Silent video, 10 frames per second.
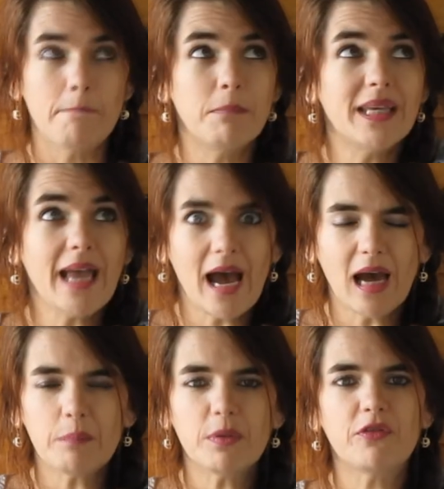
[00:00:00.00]
Be
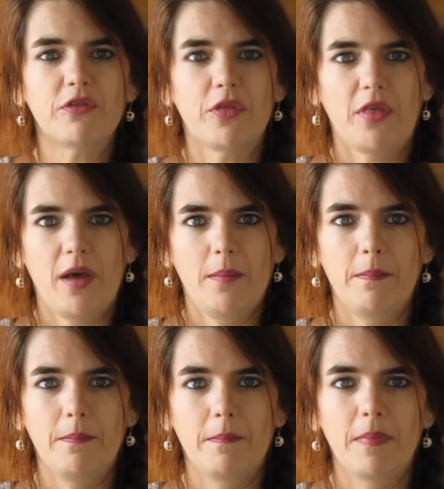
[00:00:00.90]
happy for them.
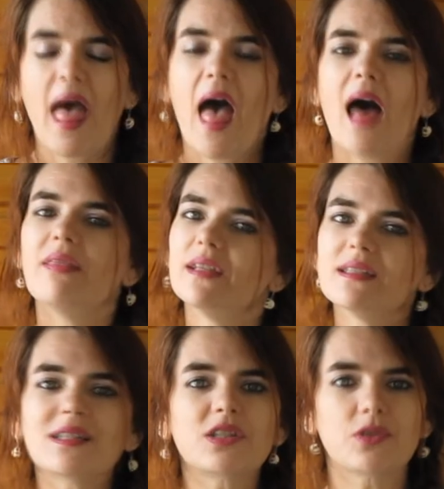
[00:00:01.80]
And
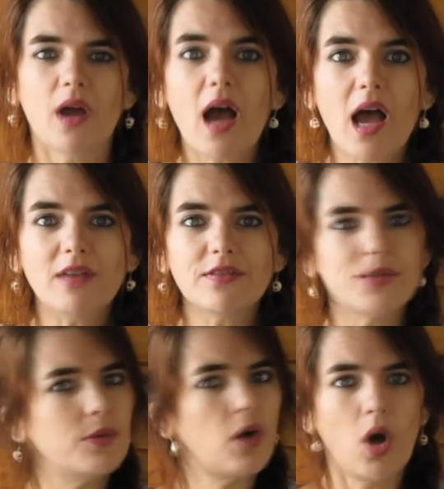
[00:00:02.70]
then strive
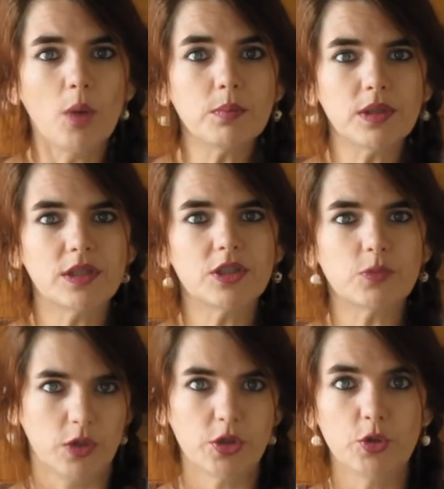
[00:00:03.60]
to
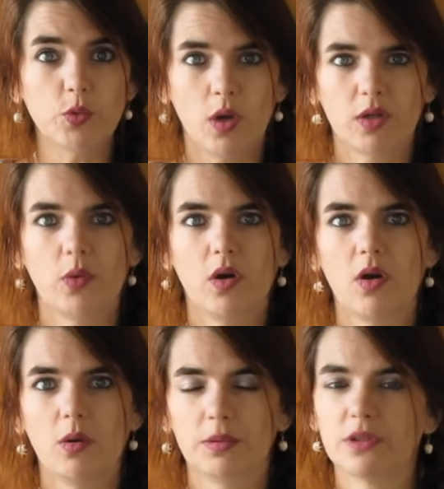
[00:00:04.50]
accomplish what you want to
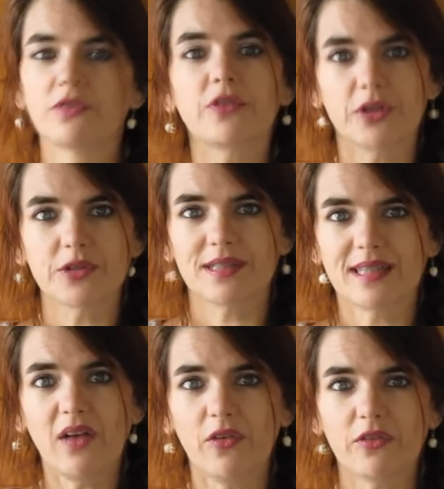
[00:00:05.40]
accomplish for
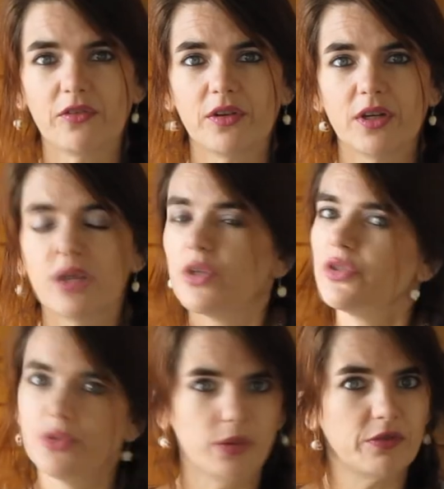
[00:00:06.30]
yourself.
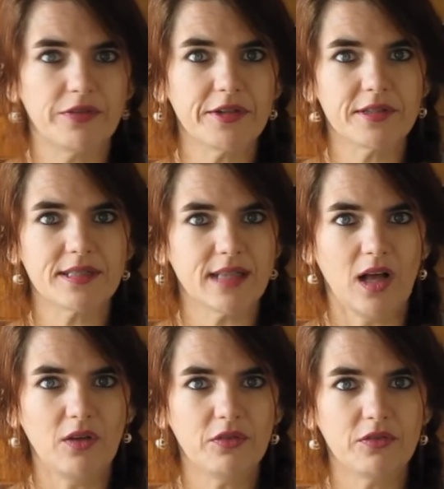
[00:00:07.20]
Do it for
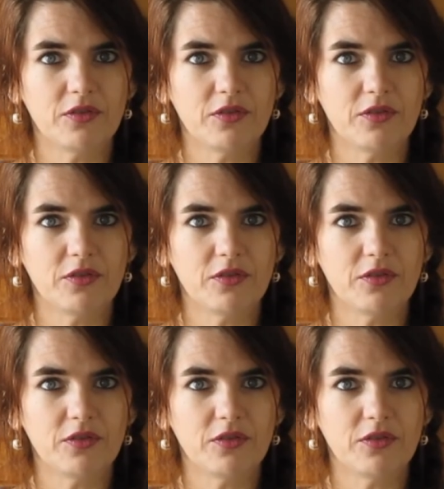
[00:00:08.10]
yourself.